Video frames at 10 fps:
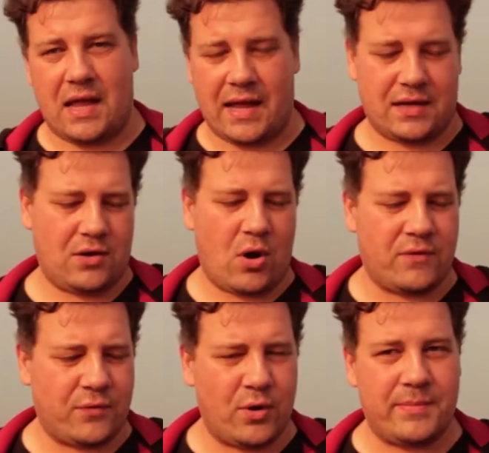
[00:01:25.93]
like Ogg
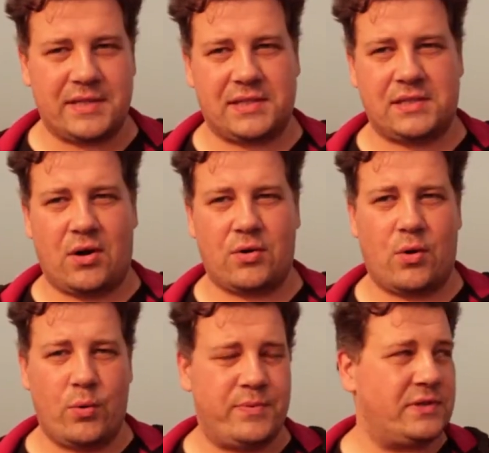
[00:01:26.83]
Vorbis,
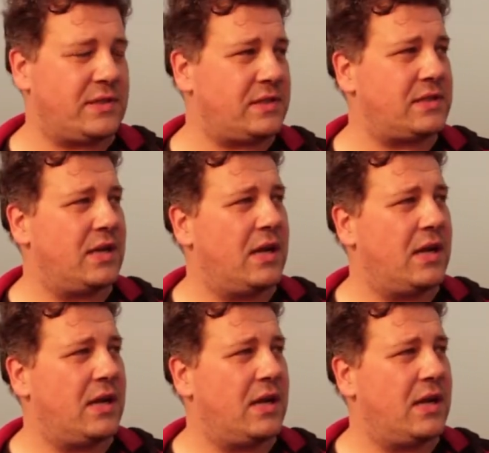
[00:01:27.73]
Ocopus,